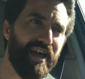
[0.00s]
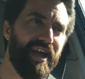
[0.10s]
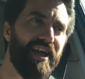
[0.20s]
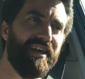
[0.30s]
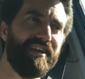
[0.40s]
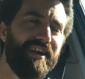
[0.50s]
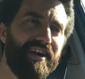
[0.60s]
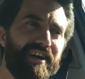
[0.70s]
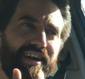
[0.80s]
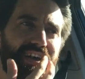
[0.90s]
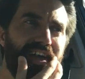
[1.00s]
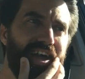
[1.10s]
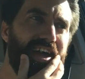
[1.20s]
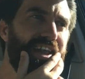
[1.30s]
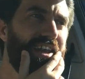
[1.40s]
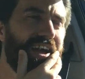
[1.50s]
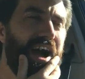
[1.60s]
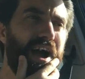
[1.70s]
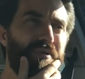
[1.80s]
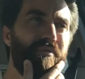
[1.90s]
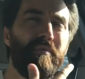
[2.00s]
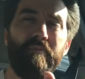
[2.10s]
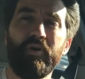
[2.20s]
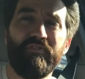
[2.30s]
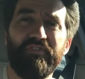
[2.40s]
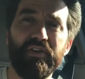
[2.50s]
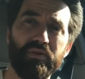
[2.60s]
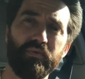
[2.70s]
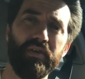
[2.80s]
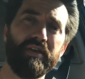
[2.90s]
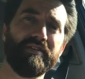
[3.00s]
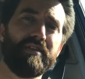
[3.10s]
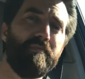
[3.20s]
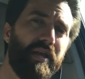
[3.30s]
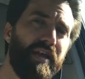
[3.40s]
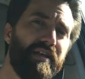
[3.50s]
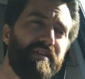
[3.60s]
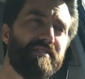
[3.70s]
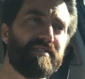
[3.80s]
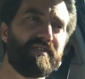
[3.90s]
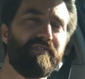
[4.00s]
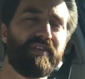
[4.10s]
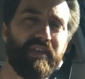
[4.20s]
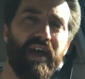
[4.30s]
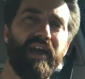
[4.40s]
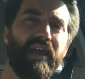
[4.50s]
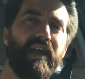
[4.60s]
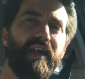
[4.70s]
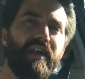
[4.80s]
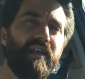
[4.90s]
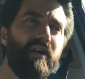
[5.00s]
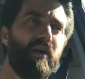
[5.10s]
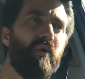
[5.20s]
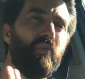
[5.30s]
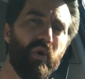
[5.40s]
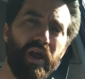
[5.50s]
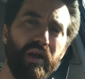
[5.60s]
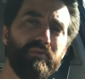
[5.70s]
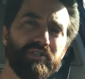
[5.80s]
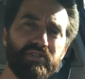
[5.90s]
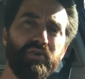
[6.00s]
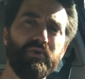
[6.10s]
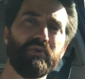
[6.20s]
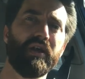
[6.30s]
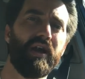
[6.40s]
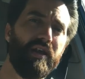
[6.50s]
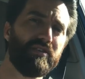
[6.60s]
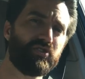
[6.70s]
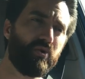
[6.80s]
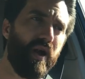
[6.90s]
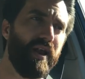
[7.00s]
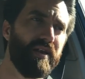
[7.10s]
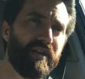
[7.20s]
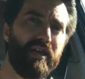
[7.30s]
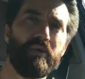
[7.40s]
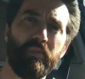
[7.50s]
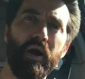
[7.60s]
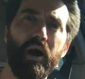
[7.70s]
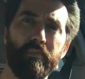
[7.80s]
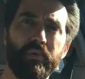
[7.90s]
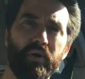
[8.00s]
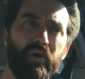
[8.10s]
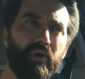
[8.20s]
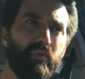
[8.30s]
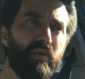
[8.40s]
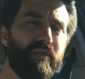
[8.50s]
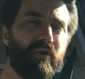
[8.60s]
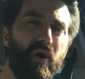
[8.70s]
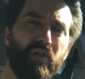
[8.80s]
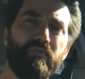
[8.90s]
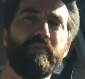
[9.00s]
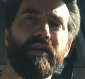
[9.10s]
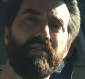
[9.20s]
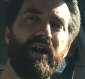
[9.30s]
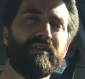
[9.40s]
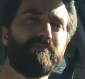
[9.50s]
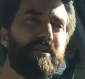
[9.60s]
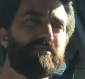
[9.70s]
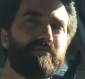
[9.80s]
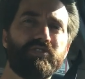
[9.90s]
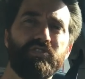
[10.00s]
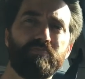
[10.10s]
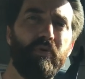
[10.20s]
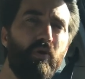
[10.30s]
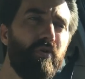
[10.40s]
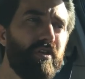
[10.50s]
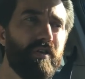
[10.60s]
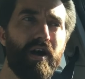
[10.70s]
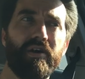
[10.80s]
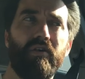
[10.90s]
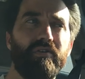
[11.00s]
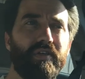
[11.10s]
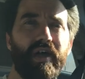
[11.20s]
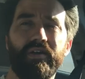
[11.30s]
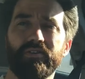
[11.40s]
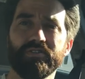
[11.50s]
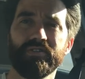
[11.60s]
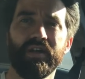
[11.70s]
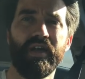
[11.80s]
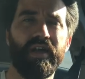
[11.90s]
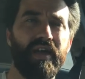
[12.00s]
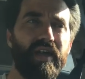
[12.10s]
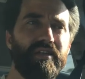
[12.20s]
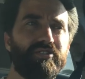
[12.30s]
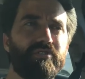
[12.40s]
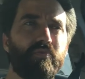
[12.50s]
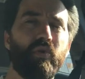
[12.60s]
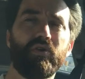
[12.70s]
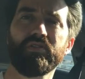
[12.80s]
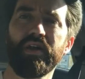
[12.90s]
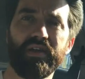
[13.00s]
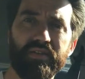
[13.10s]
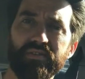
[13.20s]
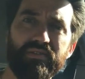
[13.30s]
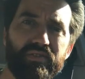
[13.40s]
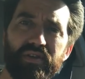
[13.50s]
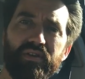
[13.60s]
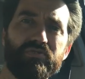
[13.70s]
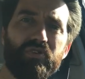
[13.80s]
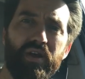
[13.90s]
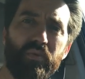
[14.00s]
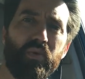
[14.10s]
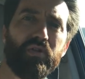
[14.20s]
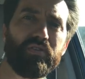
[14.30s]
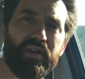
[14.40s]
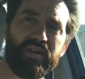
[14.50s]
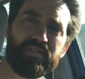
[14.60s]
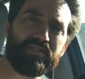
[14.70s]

and I remember feeling really intimidated and stuff like that, and what I would do to kind of try to keep up with all of my classmates was just pull a lot of all-nighters and just work like, you know, try to work like